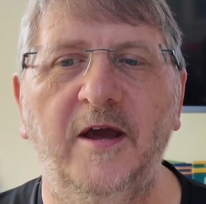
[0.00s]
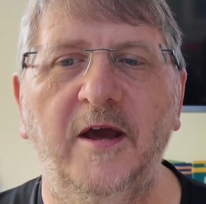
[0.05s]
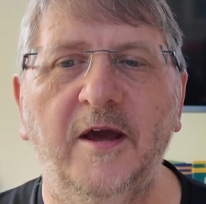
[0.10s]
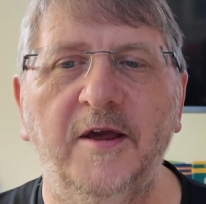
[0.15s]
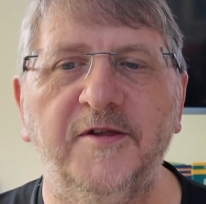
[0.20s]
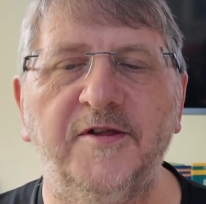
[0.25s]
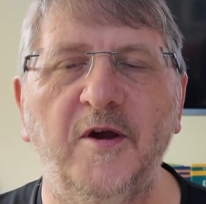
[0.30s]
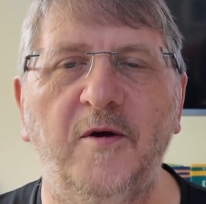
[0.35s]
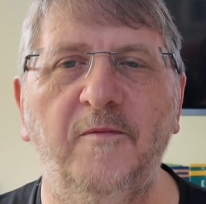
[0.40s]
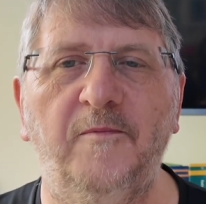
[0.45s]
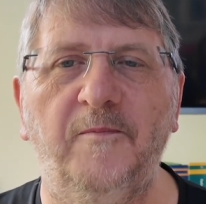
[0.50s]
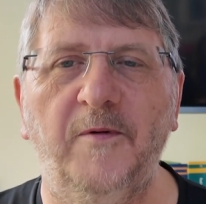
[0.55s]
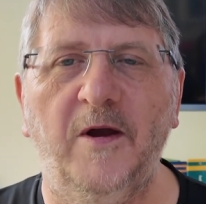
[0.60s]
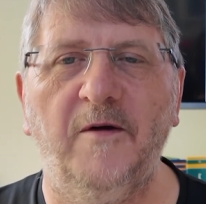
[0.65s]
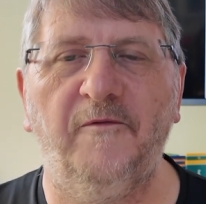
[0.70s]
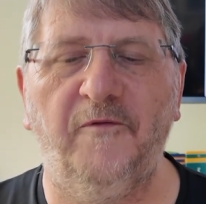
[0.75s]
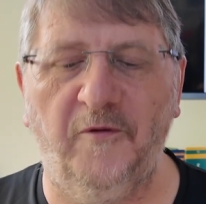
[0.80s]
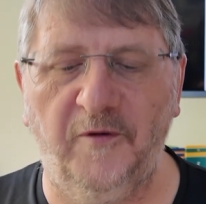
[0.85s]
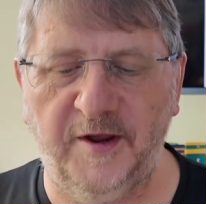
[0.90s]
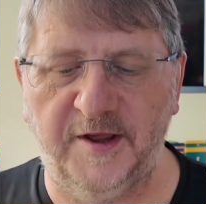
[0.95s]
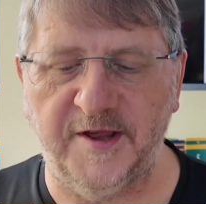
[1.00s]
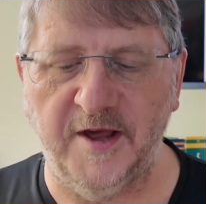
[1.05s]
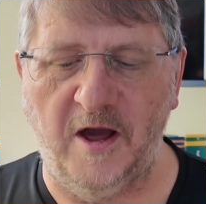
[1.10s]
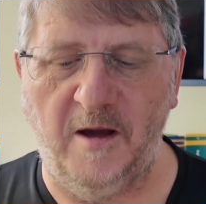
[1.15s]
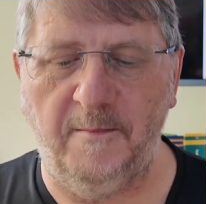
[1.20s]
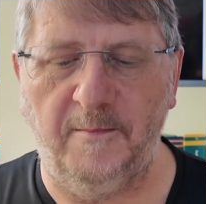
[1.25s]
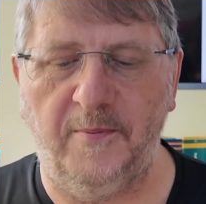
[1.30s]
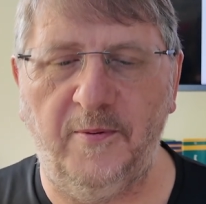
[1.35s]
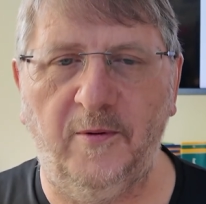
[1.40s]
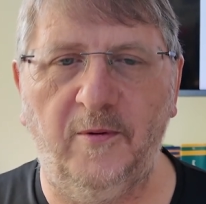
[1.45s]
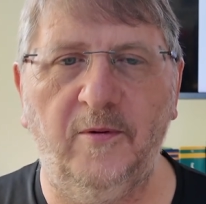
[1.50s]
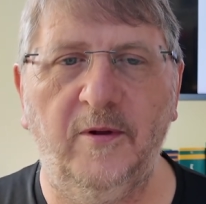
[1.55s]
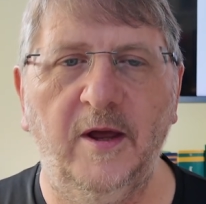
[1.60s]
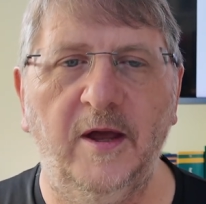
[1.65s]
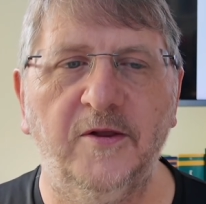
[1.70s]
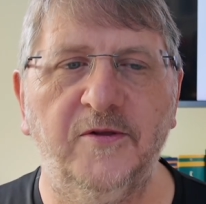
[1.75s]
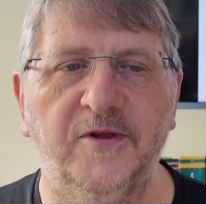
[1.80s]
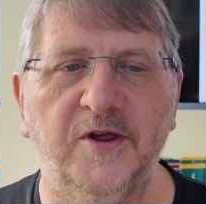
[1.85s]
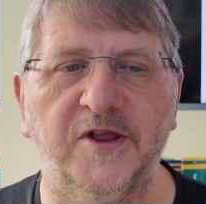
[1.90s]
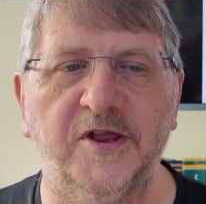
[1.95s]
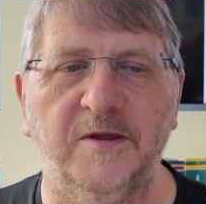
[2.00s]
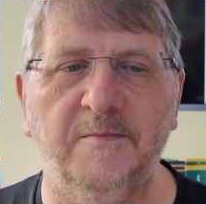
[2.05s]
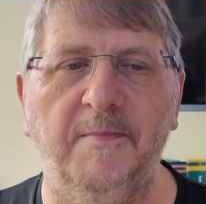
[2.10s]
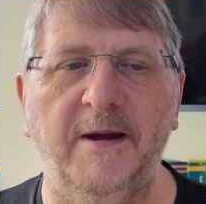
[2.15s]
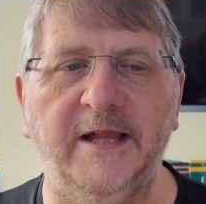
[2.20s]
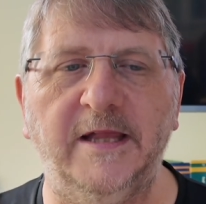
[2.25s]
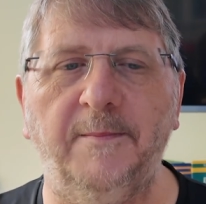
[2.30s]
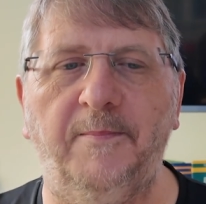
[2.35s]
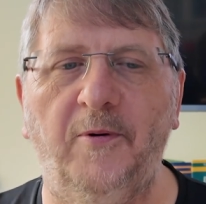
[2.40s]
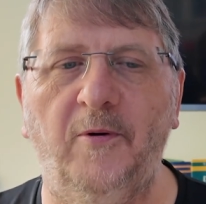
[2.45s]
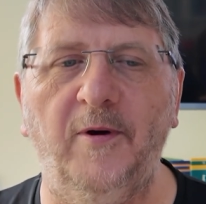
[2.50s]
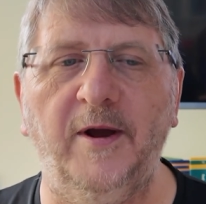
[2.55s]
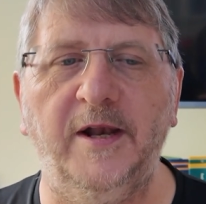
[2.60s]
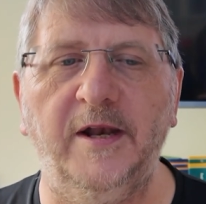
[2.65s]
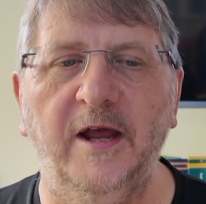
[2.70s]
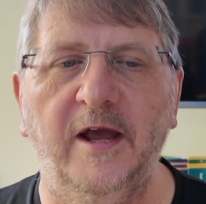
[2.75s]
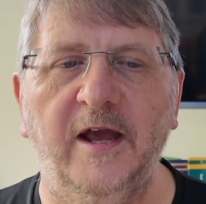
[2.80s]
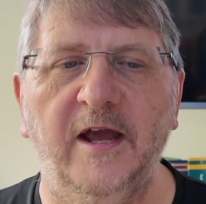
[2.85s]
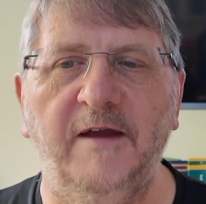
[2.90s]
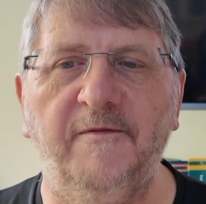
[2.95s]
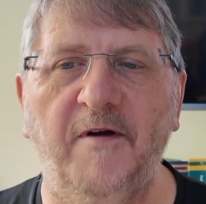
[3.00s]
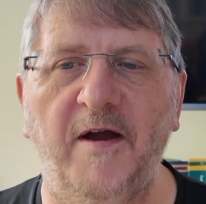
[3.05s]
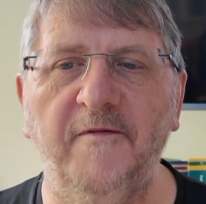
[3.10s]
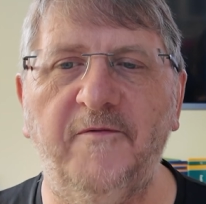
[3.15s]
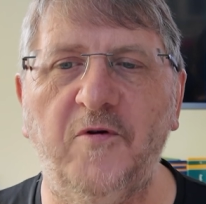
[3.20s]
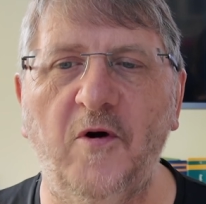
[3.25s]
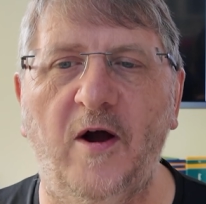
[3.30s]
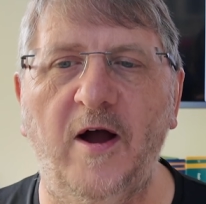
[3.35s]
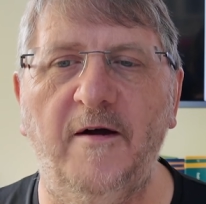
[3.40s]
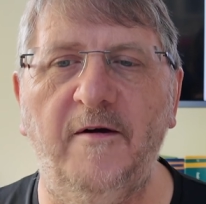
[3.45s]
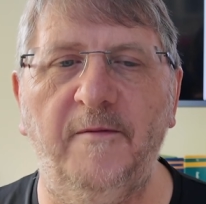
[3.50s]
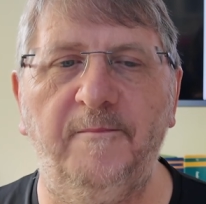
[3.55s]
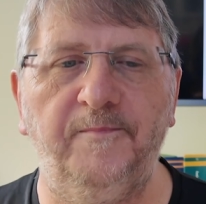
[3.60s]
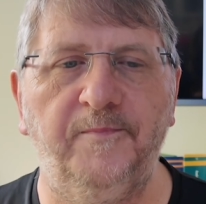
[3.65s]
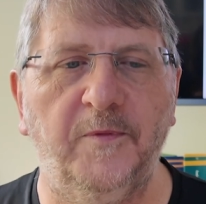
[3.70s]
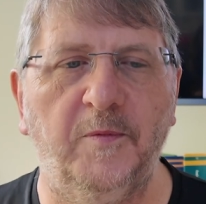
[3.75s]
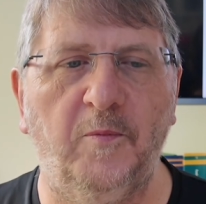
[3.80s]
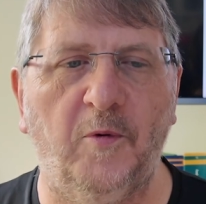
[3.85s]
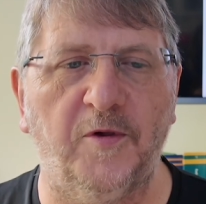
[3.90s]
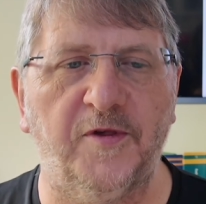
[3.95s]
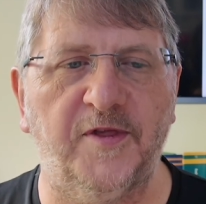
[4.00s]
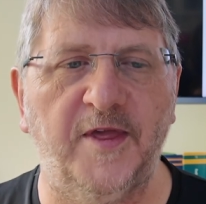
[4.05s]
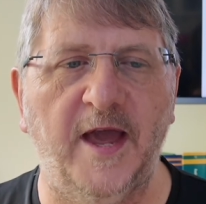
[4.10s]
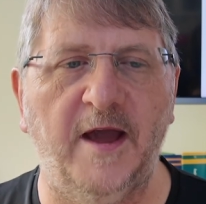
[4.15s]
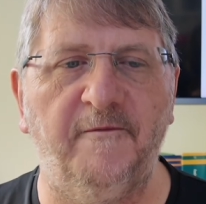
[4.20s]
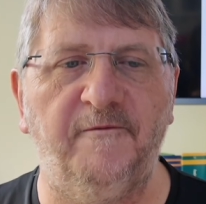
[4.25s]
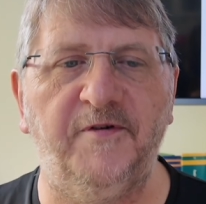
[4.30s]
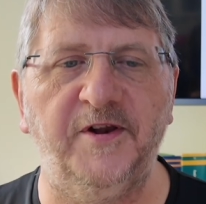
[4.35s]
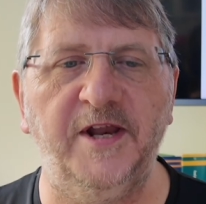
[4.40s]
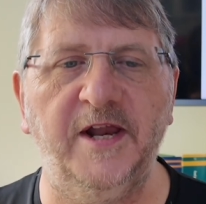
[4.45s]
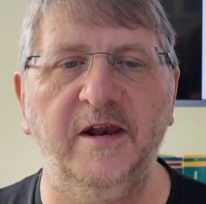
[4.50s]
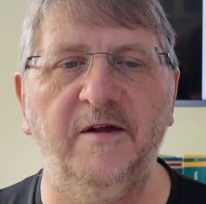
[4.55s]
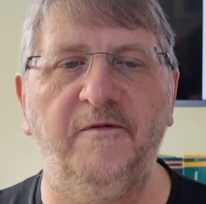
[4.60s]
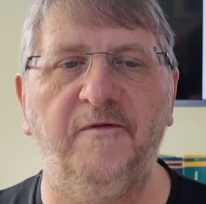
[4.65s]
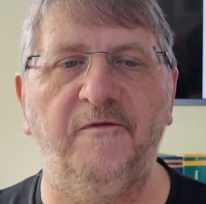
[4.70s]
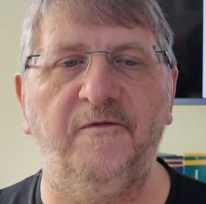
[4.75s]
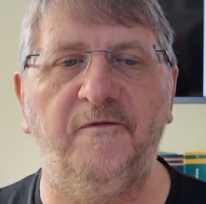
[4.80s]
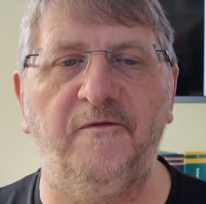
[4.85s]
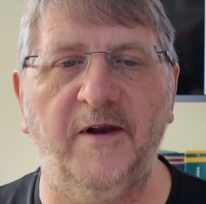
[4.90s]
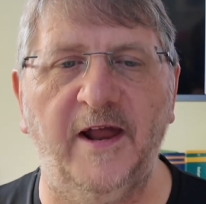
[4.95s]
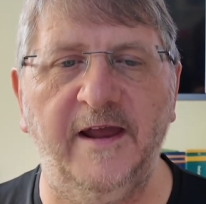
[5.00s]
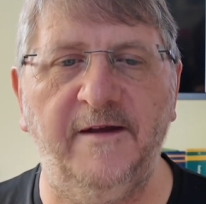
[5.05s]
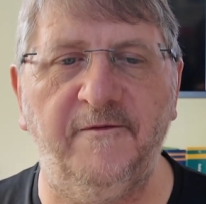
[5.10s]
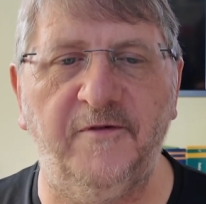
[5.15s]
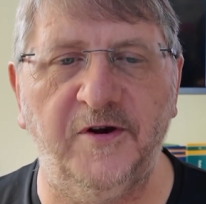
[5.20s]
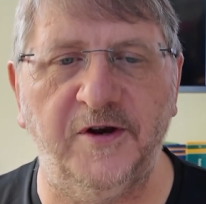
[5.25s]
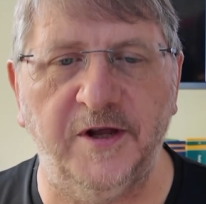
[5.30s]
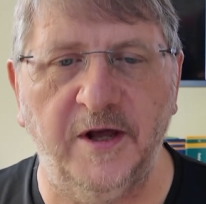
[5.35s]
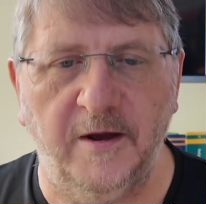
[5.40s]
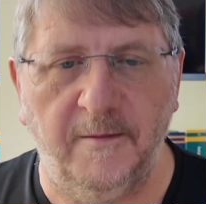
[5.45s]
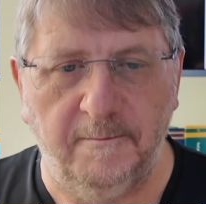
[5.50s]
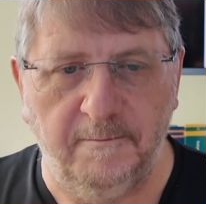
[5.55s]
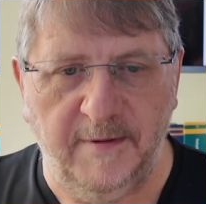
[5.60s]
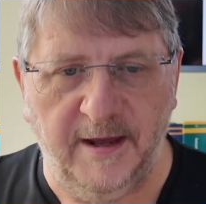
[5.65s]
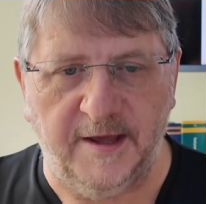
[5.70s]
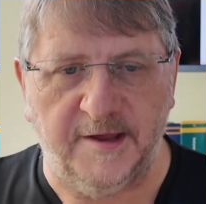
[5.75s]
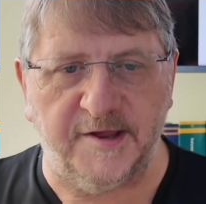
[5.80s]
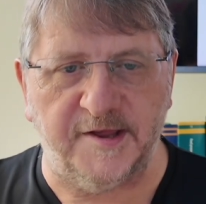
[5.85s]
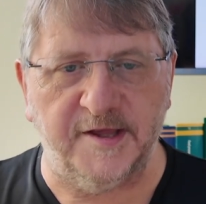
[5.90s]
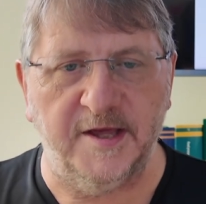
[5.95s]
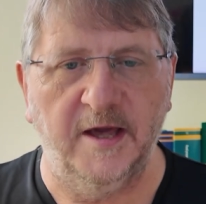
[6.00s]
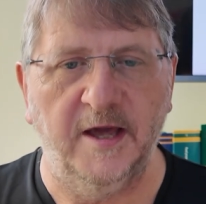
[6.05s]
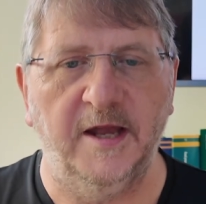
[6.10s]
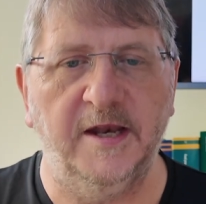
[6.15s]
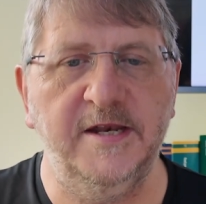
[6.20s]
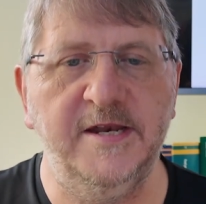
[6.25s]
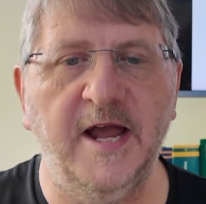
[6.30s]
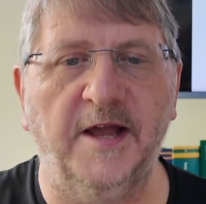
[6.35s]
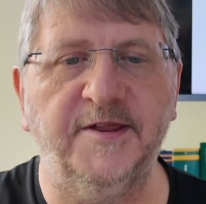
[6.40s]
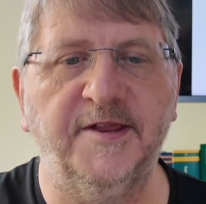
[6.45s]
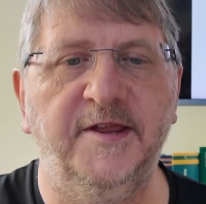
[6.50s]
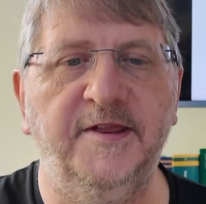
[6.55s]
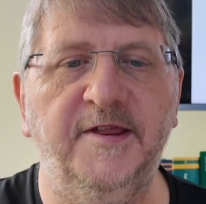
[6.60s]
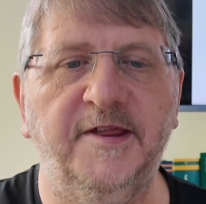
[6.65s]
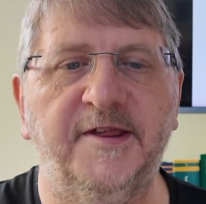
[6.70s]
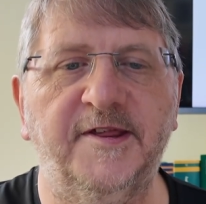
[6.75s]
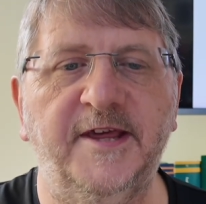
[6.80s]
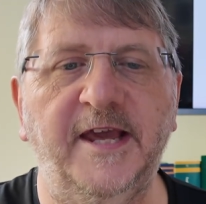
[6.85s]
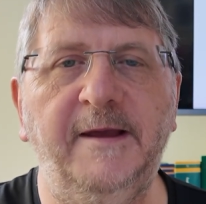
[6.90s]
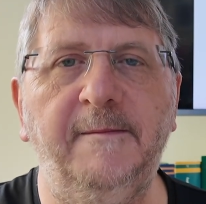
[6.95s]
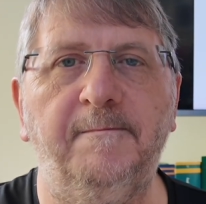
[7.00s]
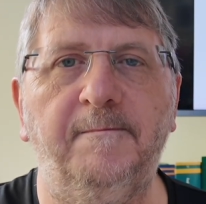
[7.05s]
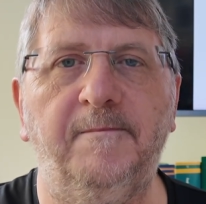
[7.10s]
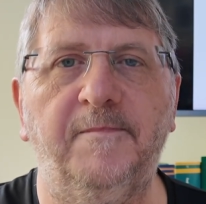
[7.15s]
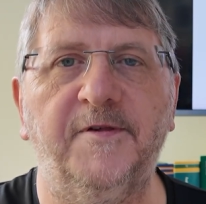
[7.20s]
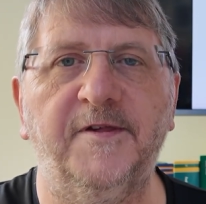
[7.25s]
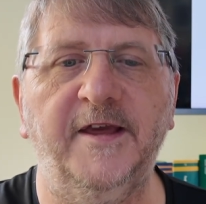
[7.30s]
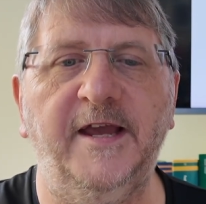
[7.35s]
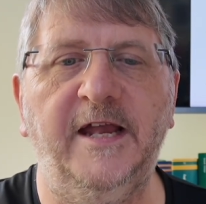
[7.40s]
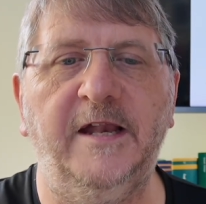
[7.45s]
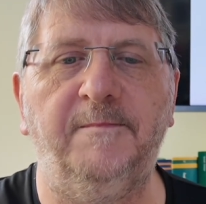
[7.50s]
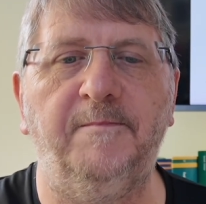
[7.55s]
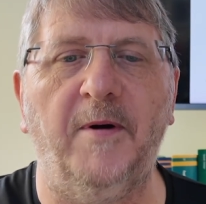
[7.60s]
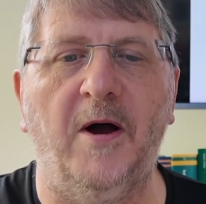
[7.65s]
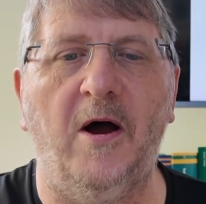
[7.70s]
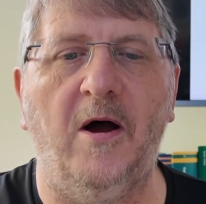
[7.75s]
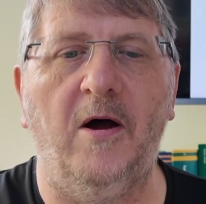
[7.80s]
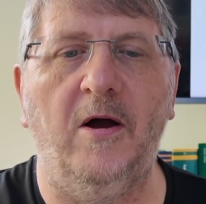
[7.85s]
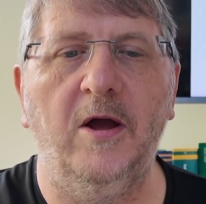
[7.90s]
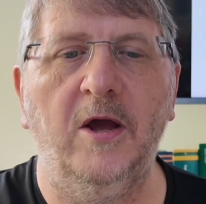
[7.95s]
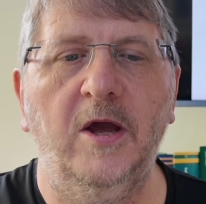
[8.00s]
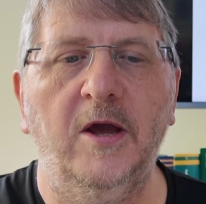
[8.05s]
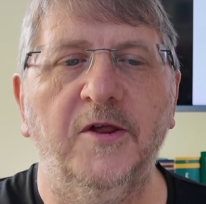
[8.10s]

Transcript: So, for example, just to make the point, if I've got a vanilla flavored mixed nut and seed bar,